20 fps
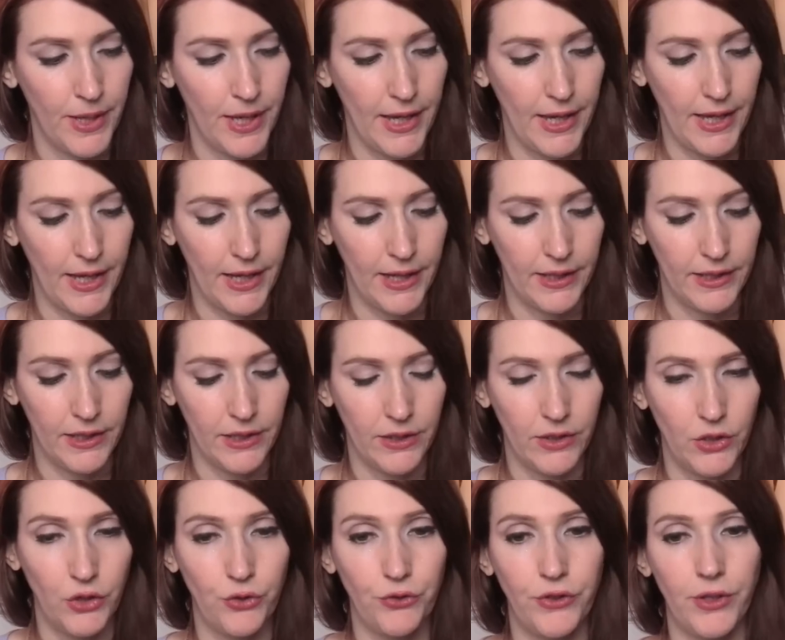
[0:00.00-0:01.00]

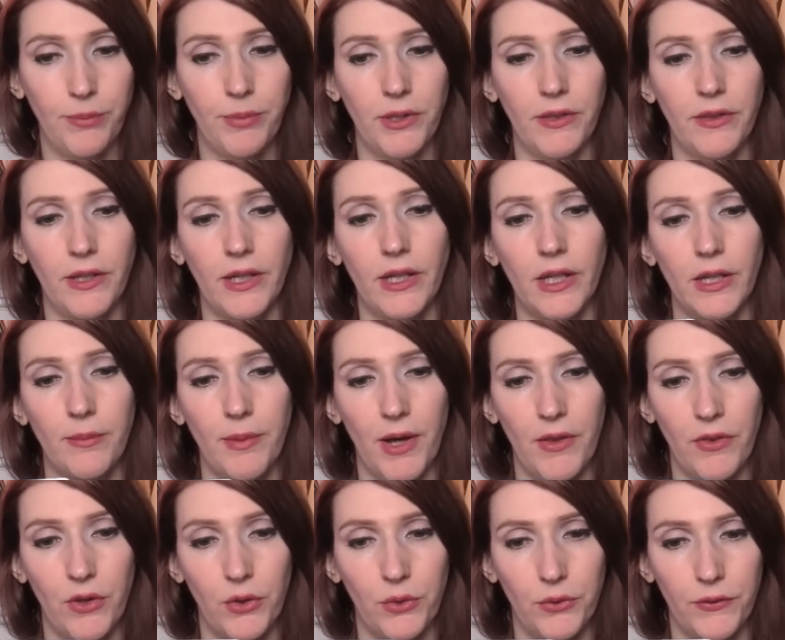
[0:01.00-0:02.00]
And you're deeply thinking
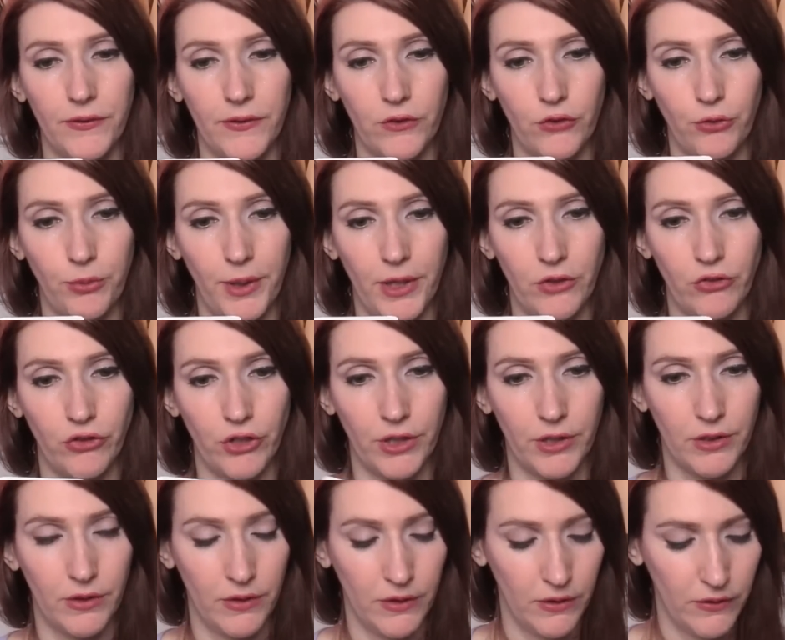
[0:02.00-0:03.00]
about the whole
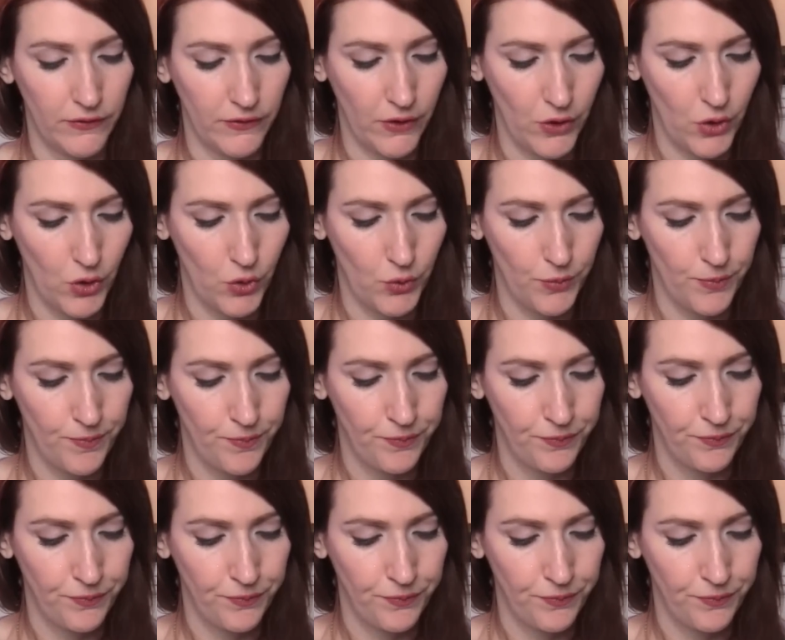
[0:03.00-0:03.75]
situation. So,